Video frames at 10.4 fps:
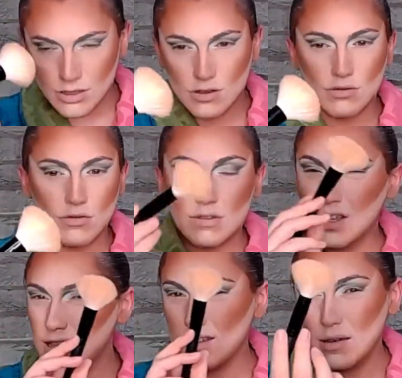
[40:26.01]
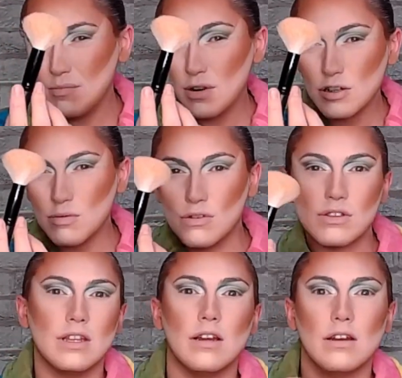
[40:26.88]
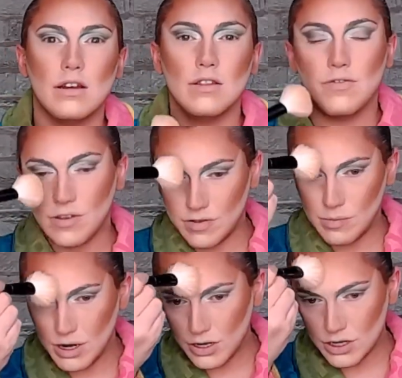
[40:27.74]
So take the same brush we used earlier, the fluffy brush,